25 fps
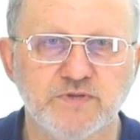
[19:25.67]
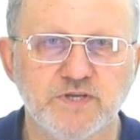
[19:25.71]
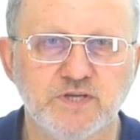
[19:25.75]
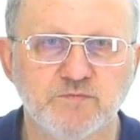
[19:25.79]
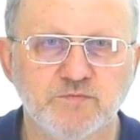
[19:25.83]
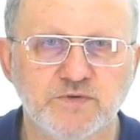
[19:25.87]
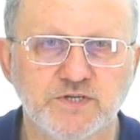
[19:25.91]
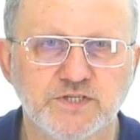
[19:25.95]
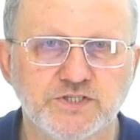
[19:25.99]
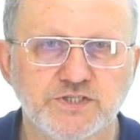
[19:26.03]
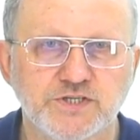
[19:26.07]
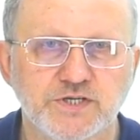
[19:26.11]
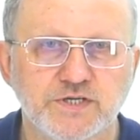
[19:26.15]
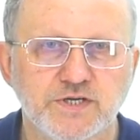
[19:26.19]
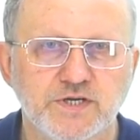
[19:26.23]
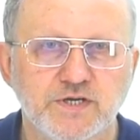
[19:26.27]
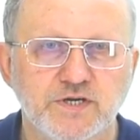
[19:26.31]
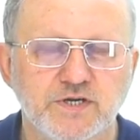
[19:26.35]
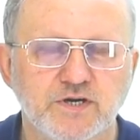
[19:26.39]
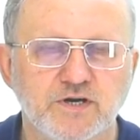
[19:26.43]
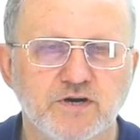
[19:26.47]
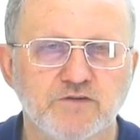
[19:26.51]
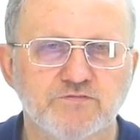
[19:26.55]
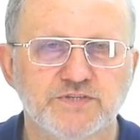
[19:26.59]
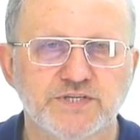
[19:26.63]
image
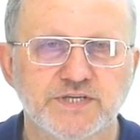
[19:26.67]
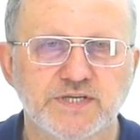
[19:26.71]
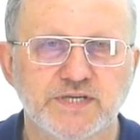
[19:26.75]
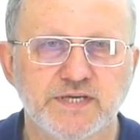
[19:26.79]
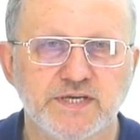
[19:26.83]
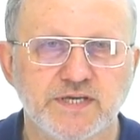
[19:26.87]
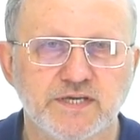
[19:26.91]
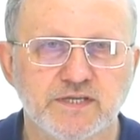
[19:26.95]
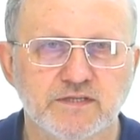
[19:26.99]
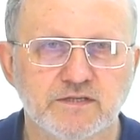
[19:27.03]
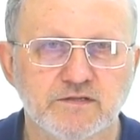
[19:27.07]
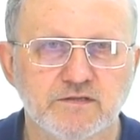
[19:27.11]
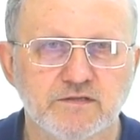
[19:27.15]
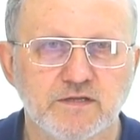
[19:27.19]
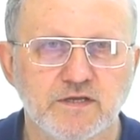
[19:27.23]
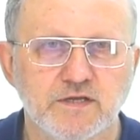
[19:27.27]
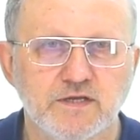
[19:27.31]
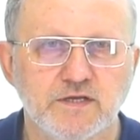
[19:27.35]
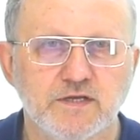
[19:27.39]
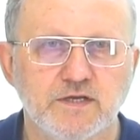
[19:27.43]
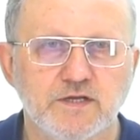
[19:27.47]
of the candle